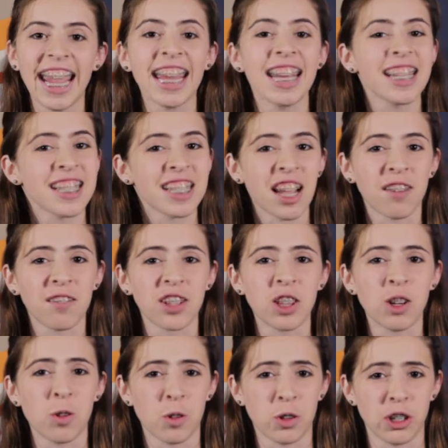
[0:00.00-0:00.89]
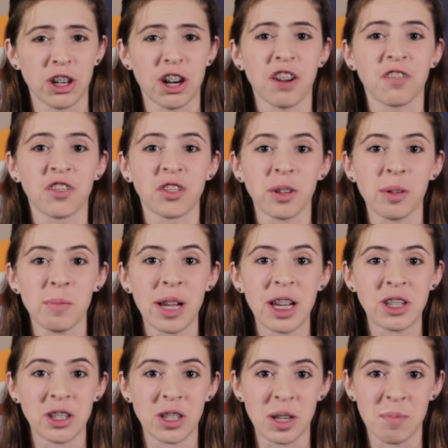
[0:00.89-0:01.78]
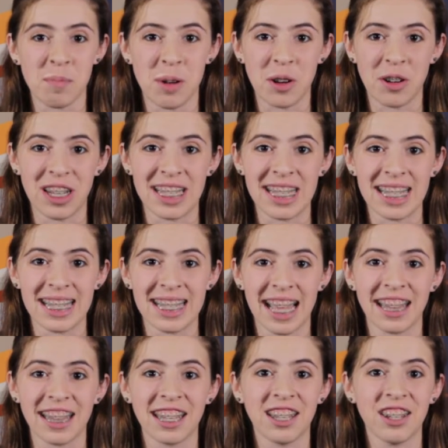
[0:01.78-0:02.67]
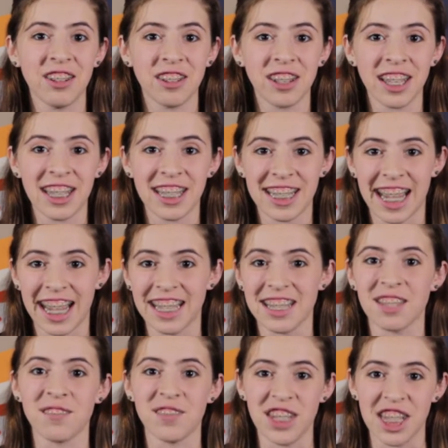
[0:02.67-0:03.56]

He discovered the order of three major components inside the nucleotides of